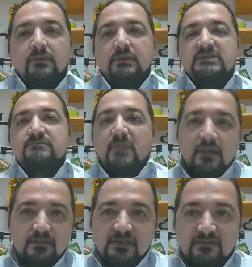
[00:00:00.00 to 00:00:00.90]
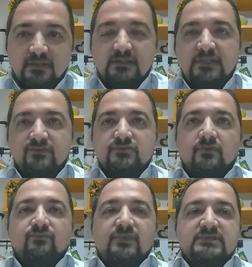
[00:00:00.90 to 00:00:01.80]
is migrating a new
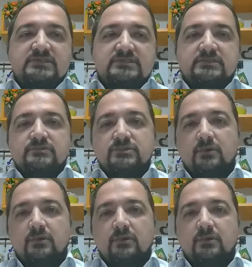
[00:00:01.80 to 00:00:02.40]
software system,